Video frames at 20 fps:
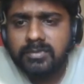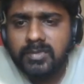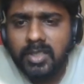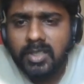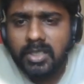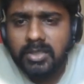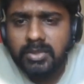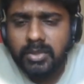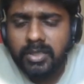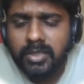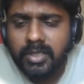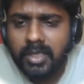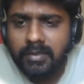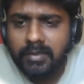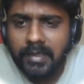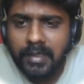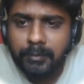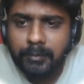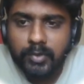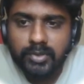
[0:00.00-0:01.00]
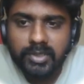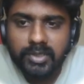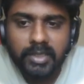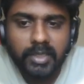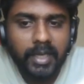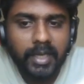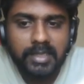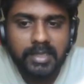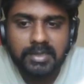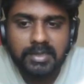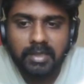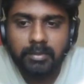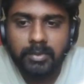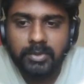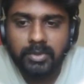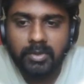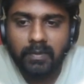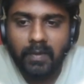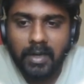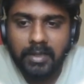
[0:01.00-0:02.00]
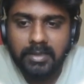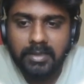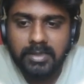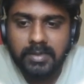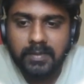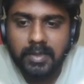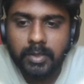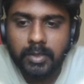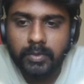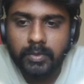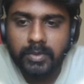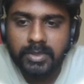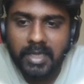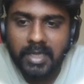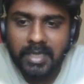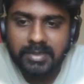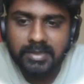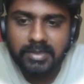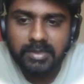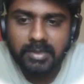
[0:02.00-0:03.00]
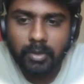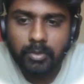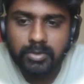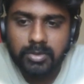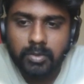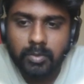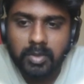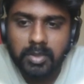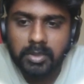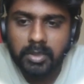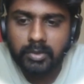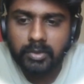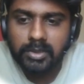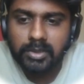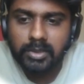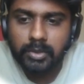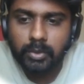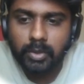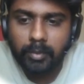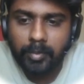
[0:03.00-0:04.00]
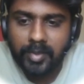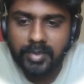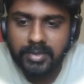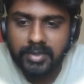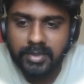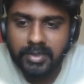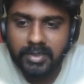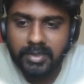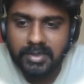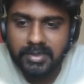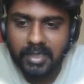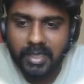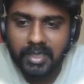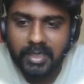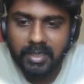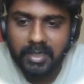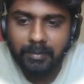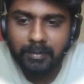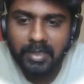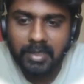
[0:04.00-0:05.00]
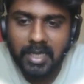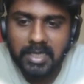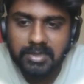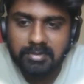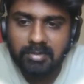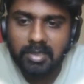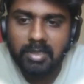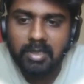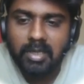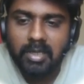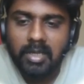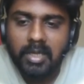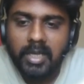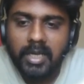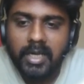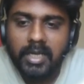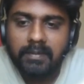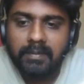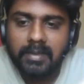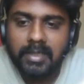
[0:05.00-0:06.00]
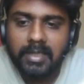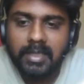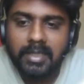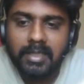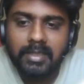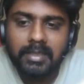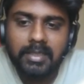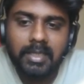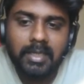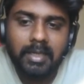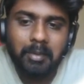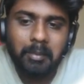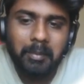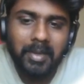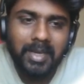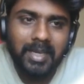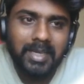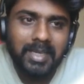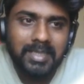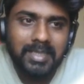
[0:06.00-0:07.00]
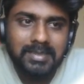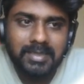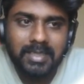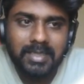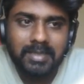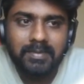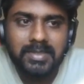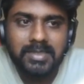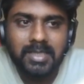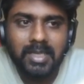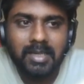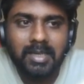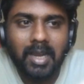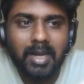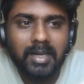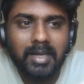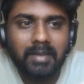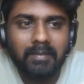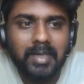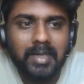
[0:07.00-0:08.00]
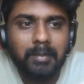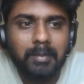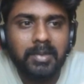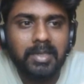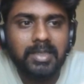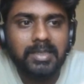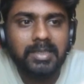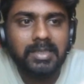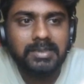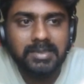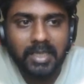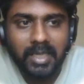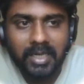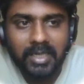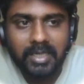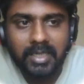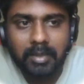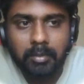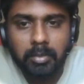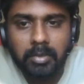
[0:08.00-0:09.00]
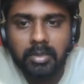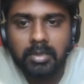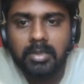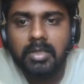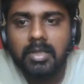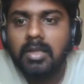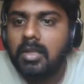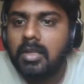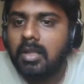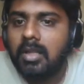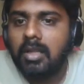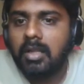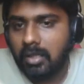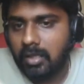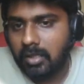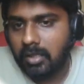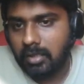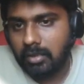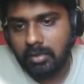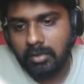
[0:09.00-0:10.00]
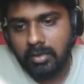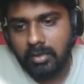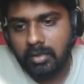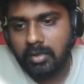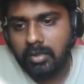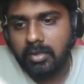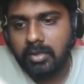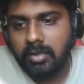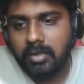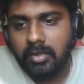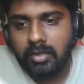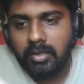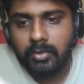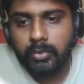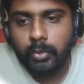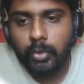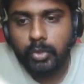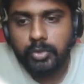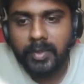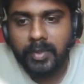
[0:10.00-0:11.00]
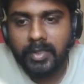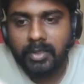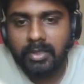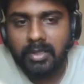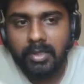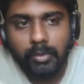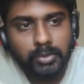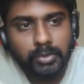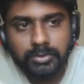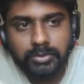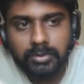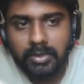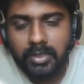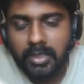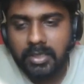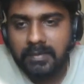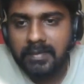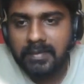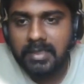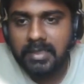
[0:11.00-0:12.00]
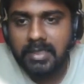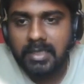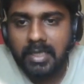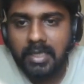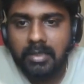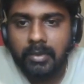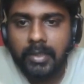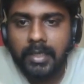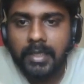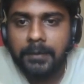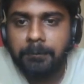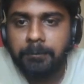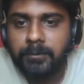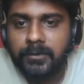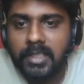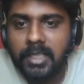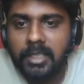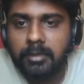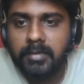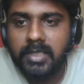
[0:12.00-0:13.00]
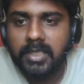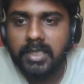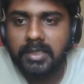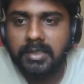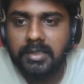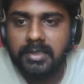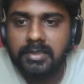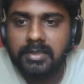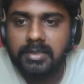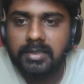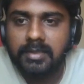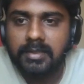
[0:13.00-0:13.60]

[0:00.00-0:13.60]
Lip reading: So here I am using except. So what this will do is, as this 1001 and 1002 are present in the second table as well, it will return the remaining set which are not available in the second table. Uh, those particular rows only it will return. Okay, let me run this.